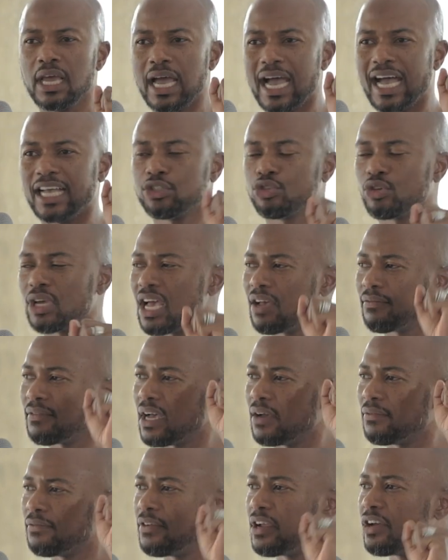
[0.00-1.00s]
has to have
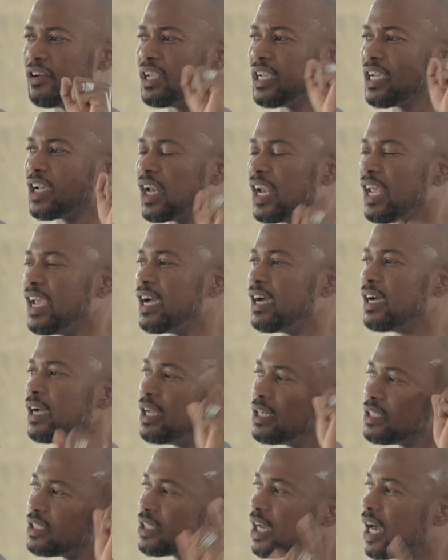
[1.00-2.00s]
a very
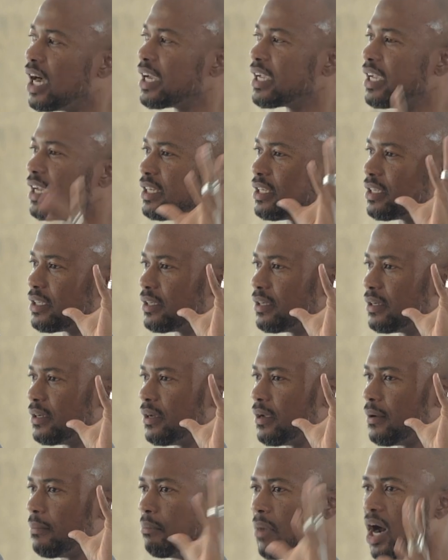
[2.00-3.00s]
clear target
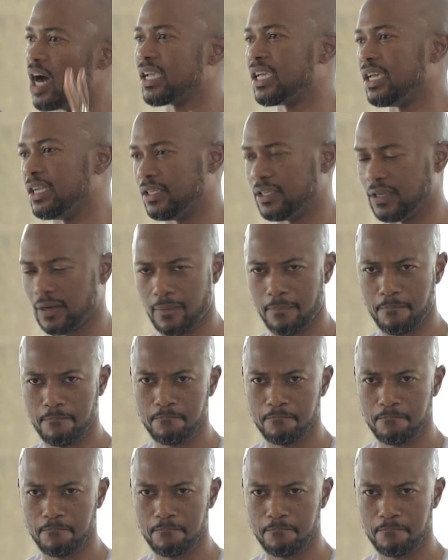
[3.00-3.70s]
market.